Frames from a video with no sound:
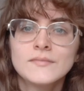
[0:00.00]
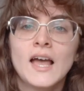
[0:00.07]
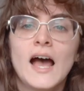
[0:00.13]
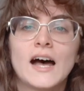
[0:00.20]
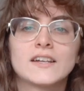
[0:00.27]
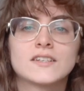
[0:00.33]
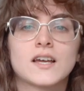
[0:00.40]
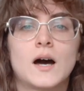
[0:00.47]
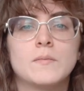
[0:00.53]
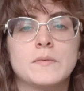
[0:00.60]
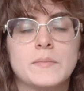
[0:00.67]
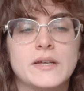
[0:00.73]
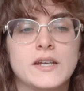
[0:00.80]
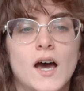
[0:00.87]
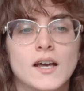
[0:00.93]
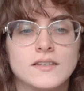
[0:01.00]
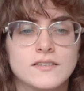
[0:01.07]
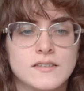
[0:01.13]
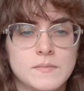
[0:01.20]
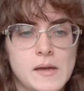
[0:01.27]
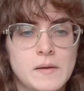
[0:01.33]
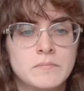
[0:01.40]
had to come and be nice
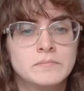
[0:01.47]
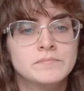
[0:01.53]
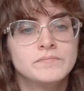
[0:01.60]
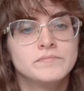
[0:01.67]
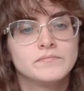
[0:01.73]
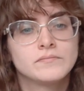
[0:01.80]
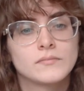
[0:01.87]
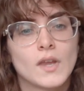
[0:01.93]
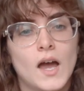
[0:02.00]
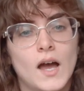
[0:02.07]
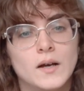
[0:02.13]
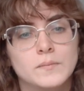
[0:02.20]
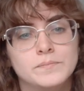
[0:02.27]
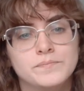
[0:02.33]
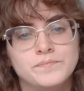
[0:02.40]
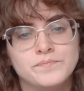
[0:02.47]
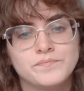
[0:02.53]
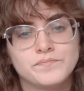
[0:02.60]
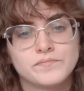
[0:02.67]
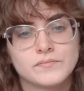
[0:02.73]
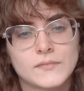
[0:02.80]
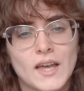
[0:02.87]
to me. And
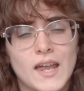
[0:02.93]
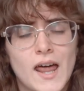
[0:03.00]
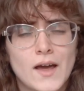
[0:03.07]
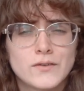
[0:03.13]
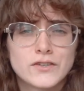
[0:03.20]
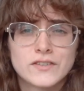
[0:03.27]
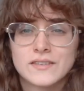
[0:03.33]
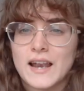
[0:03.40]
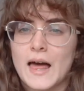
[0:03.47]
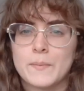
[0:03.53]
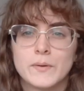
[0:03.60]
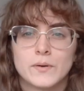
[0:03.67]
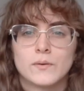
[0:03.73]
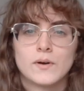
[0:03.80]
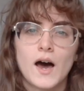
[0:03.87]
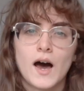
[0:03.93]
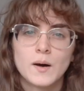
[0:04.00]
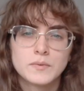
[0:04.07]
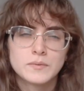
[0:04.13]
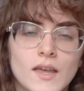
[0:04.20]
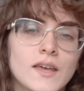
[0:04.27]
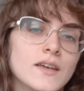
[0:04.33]
I would just lap it all
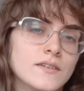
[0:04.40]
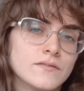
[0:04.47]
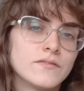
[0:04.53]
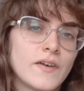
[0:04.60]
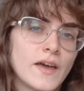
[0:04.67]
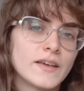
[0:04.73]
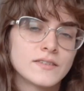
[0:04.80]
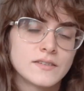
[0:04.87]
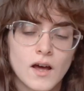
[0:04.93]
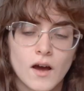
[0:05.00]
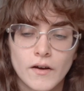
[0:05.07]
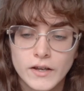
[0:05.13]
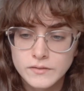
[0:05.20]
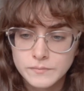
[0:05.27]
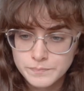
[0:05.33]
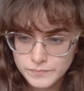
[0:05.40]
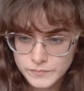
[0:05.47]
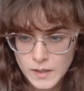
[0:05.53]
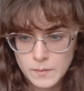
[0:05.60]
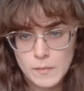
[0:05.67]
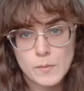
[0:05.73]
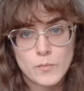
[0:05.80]
up in fake scenarios
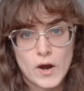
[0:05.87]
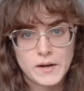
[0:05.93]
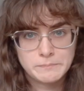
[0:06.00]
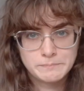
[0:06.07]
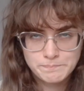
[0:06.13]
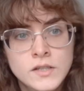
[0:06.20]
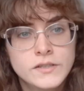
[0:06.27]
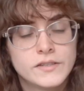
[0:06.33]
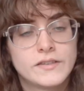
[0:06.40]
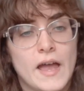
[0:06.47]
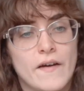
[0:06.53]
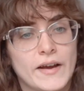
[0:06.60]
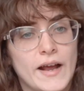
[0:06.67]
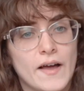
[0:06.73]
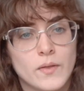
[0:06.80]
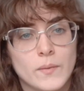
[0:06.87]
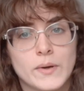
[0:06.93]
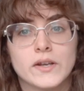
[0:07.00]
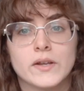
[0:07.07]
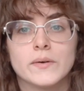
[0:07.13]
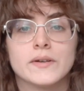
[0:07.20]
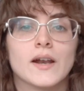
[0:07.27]
in my brain, staring out the
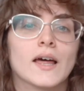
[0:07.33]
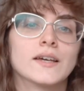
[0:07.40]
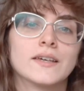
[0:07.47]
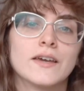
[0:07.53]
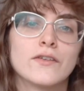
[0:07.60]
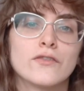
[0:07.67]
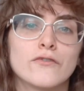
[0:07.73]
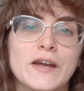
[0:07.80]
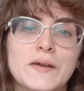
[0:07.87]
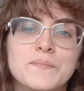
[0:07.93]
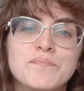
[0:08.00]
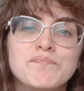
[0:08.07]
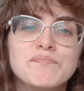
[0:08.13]
window in like year three.